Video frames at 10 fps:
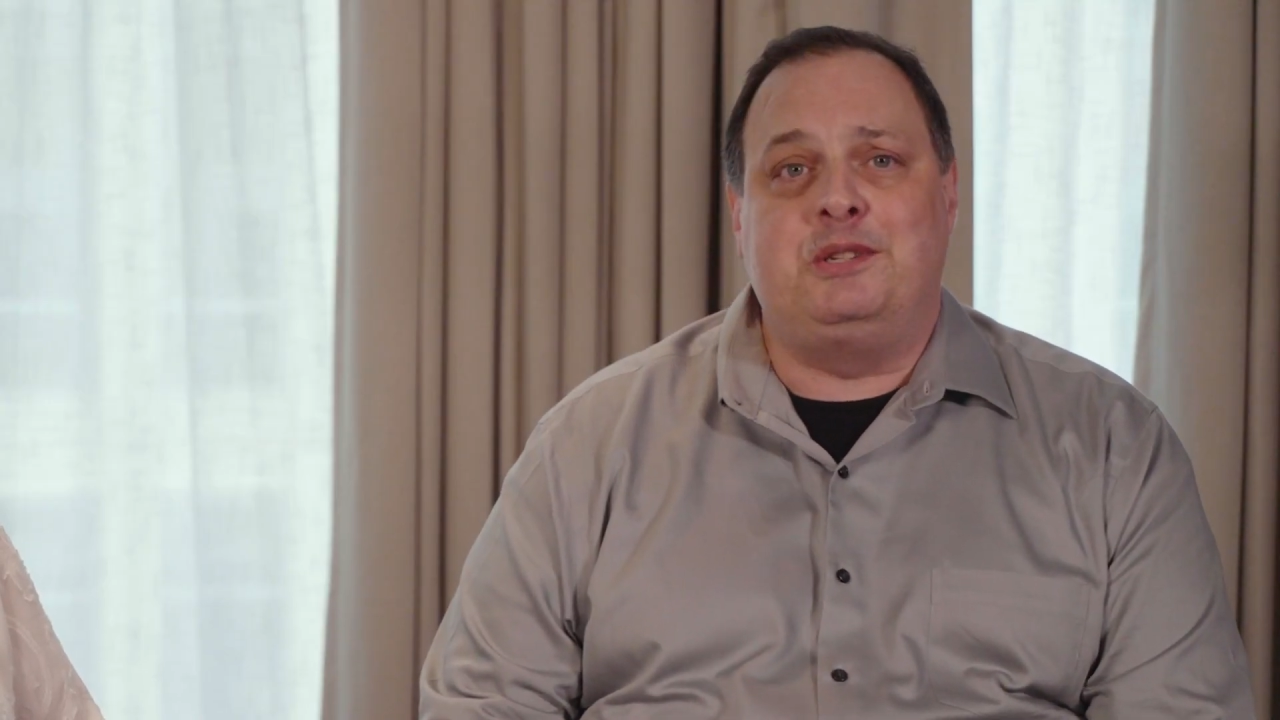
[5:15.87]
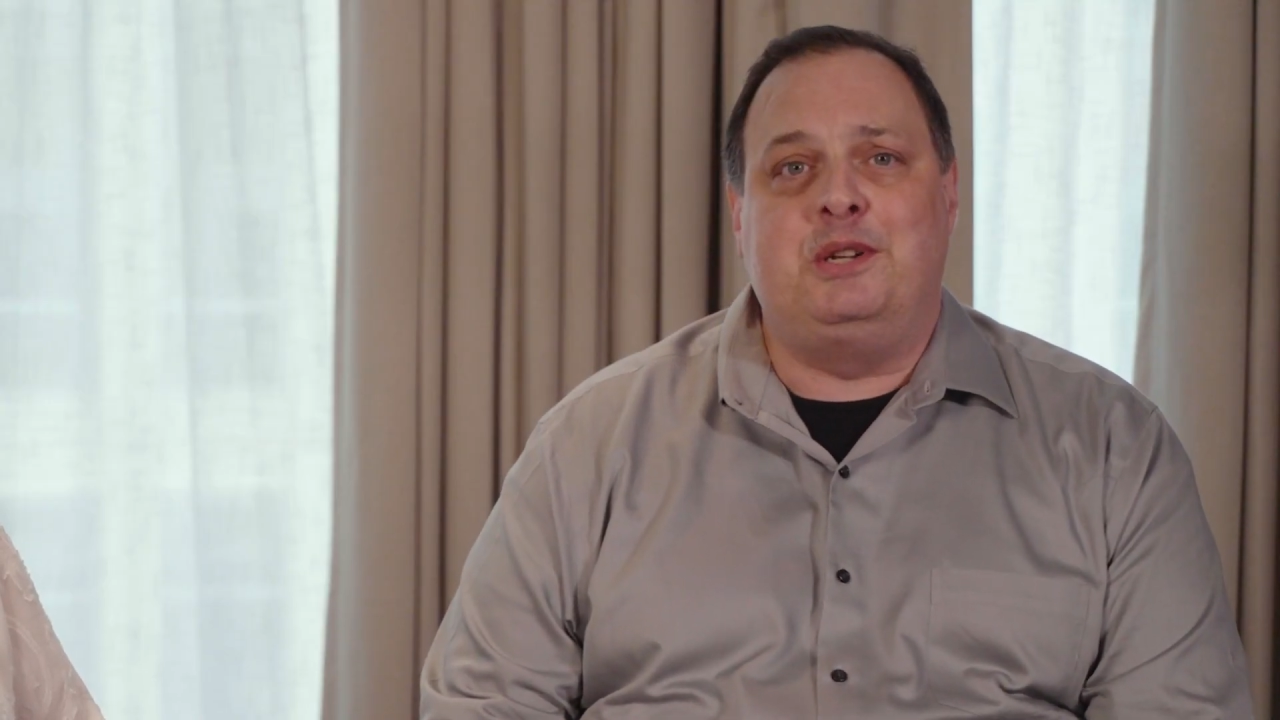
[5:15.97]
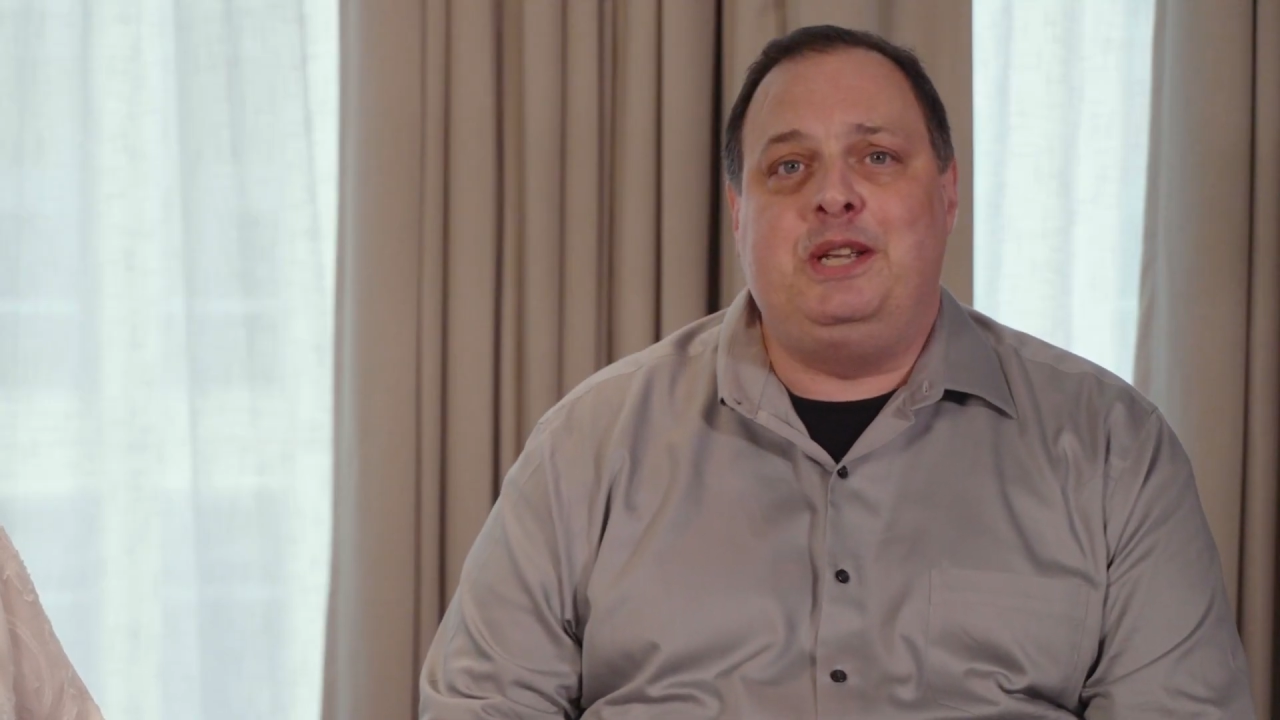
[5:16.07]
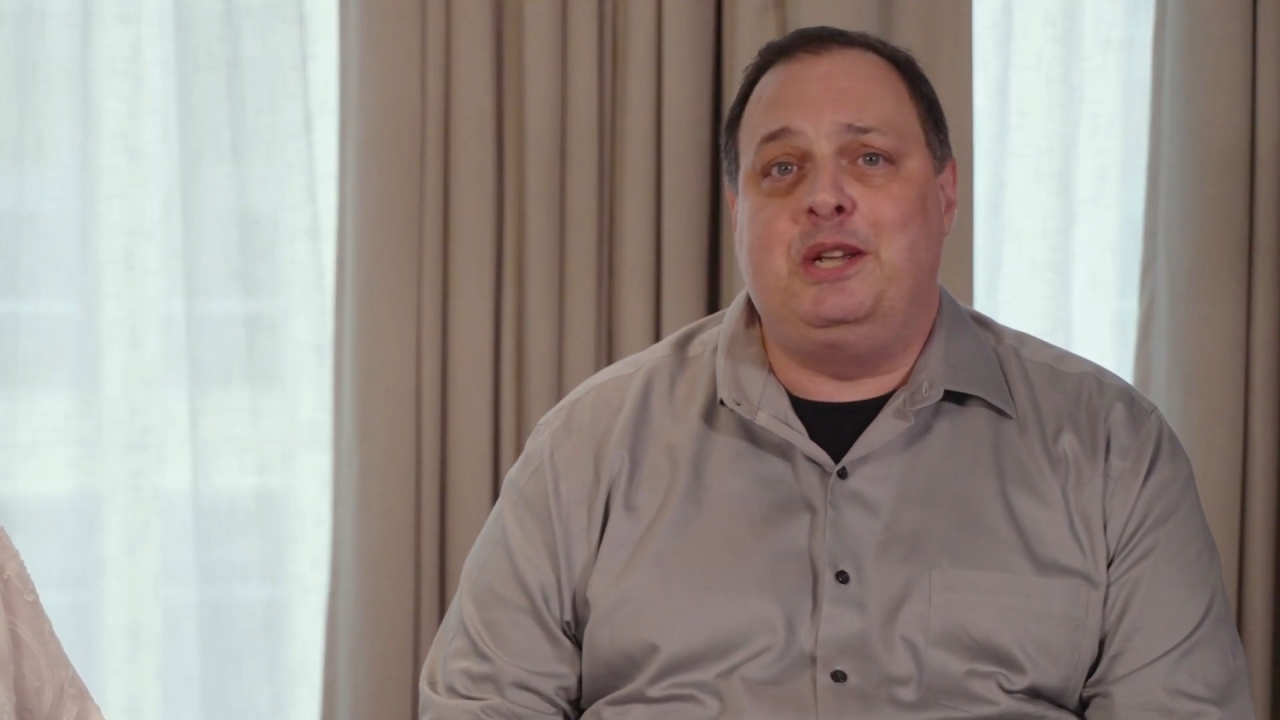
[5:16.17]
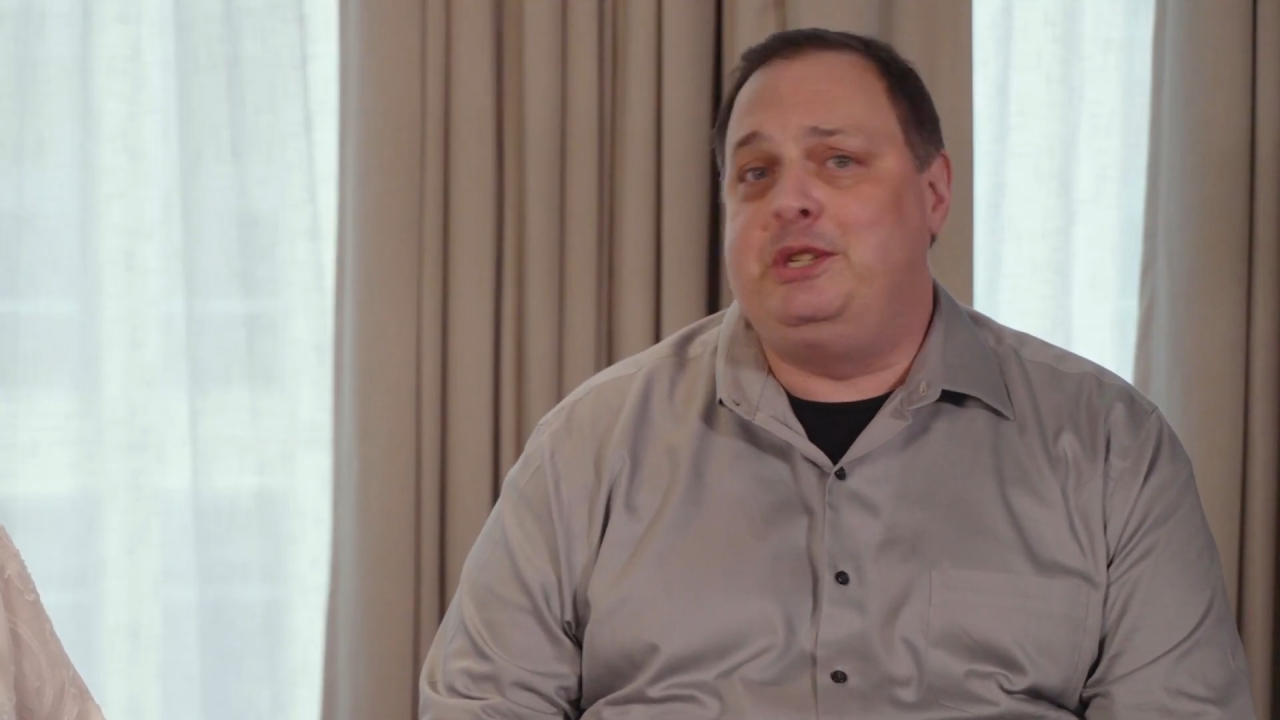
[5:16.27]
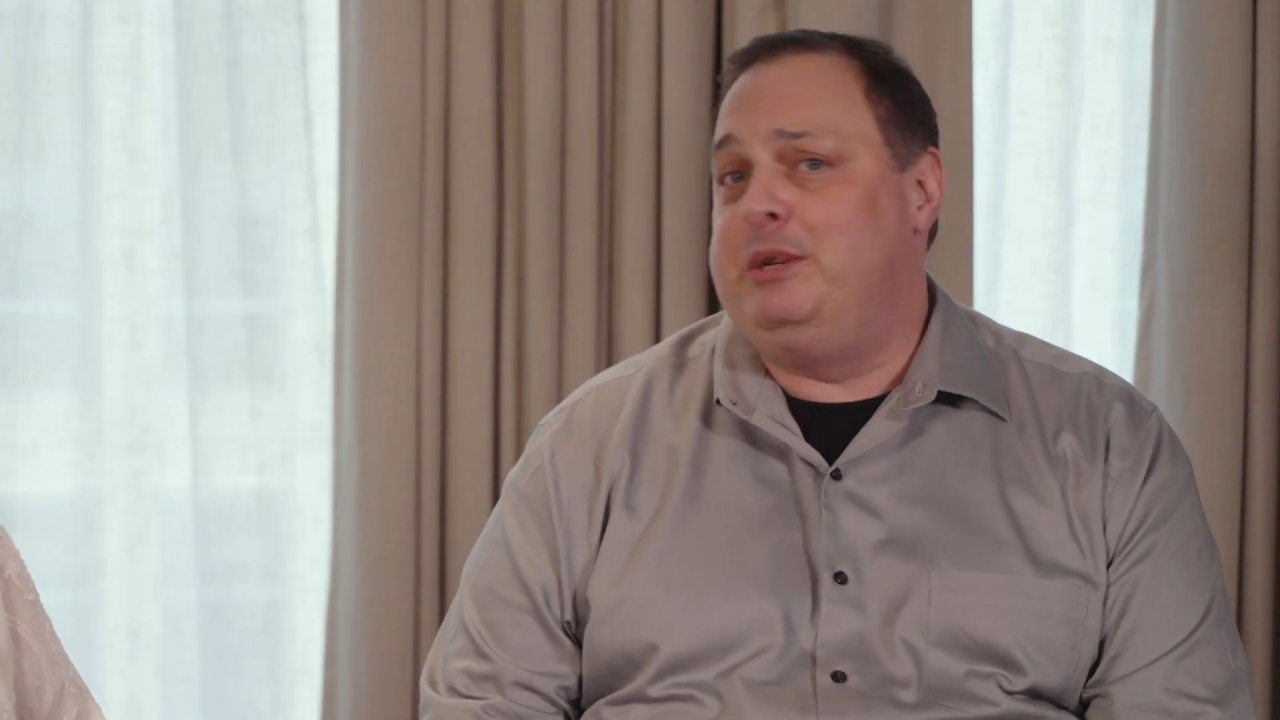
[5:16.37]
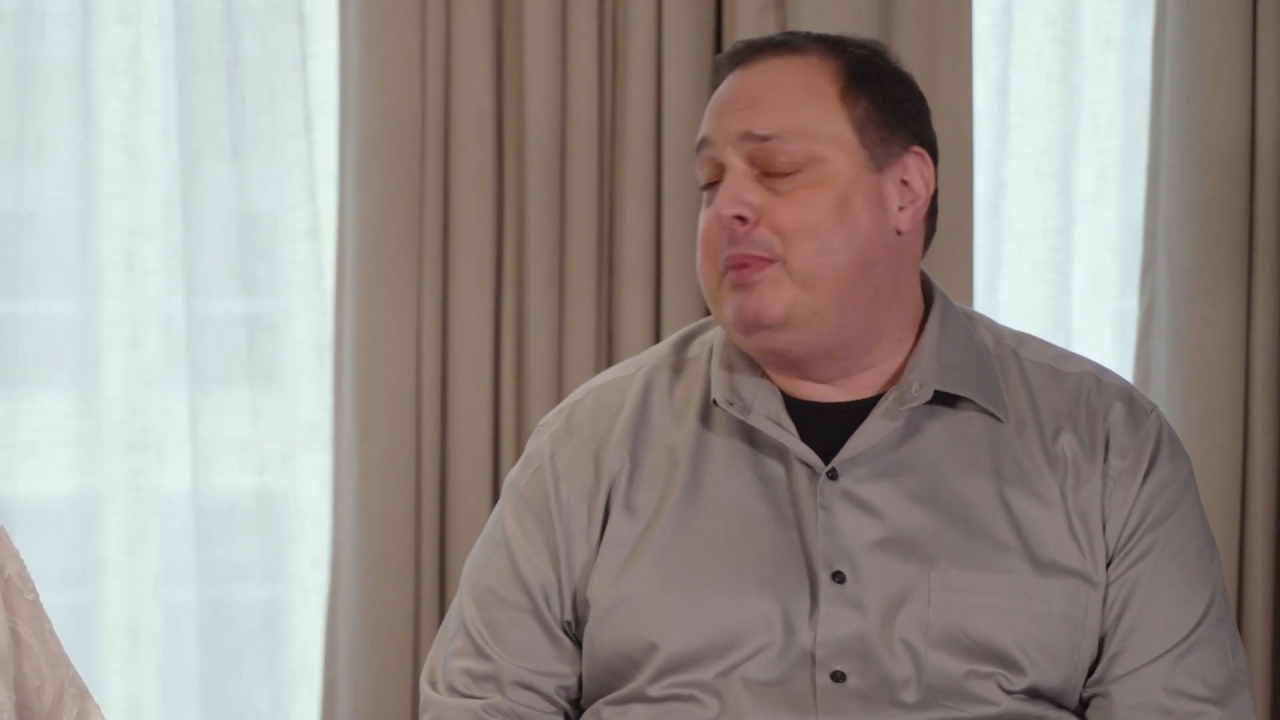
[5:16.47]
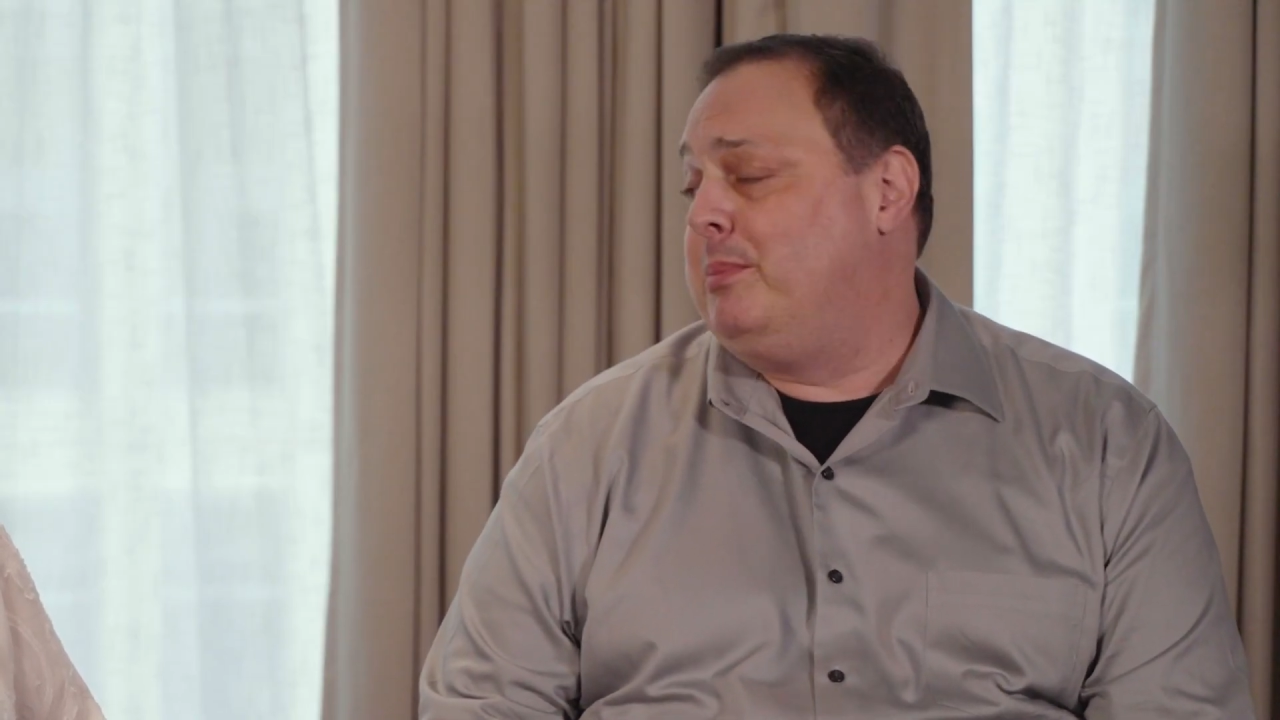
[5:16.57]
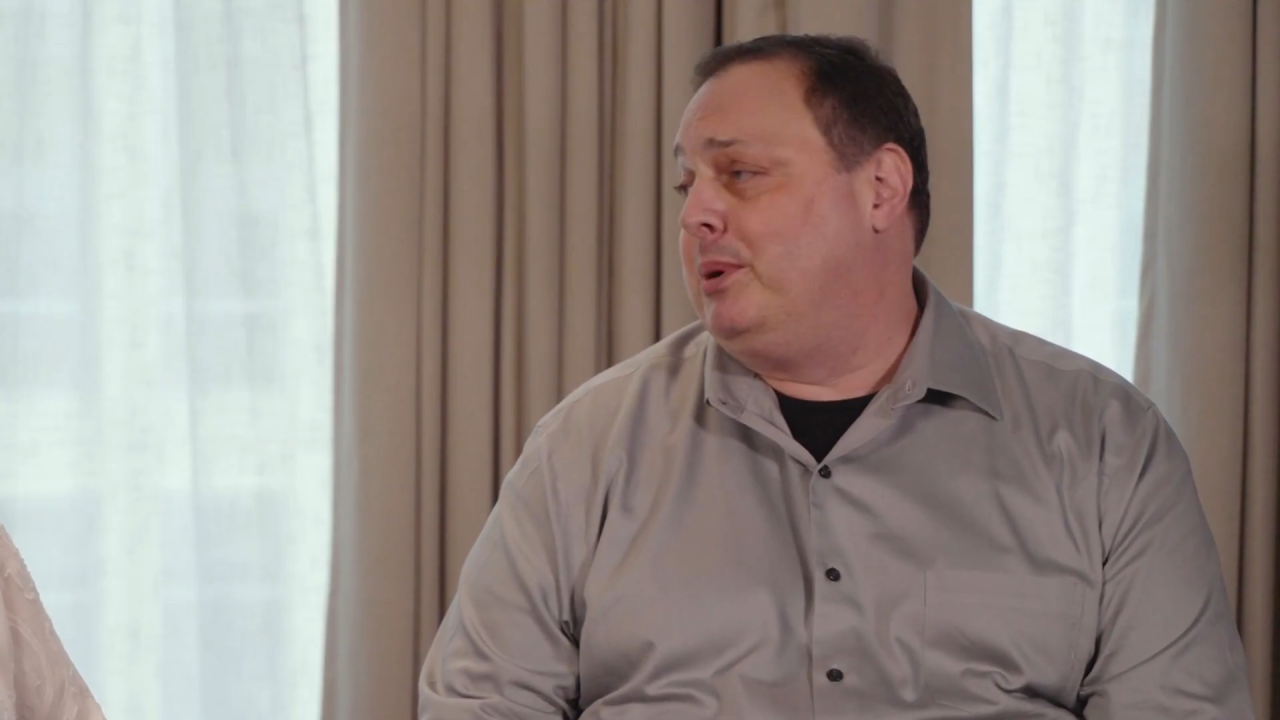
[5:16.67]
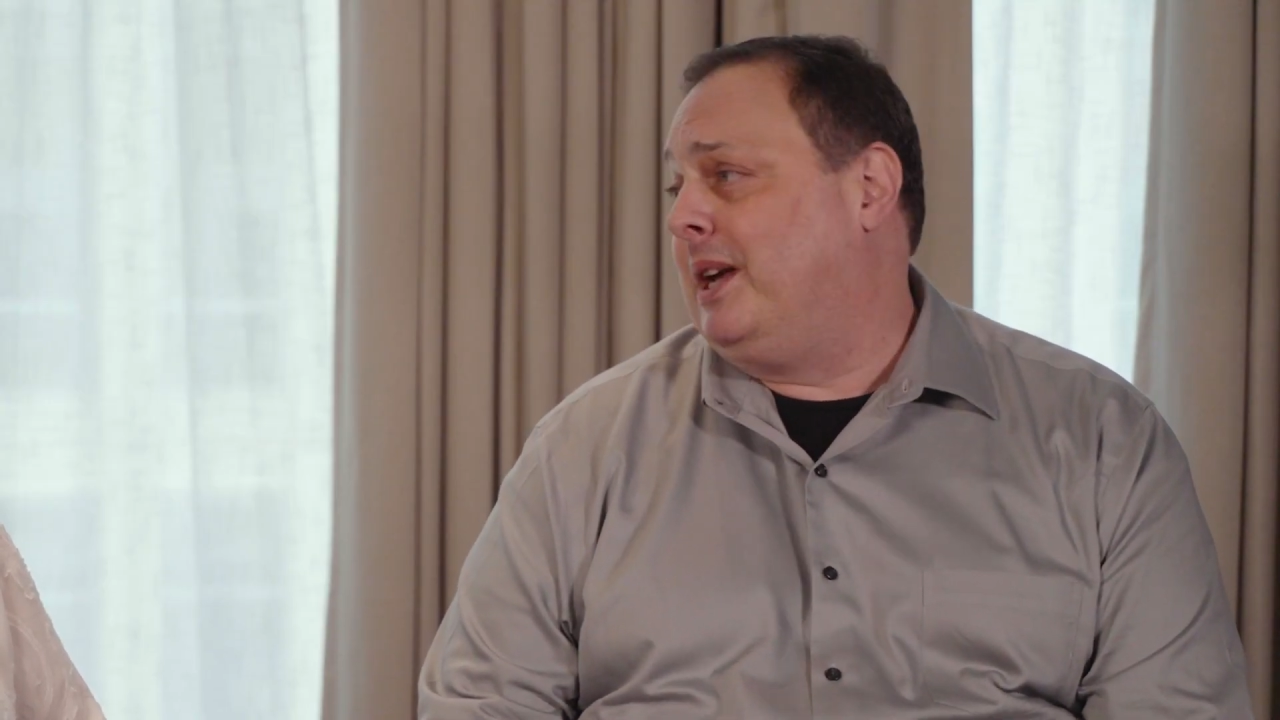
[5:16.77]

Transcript: as an ESG paper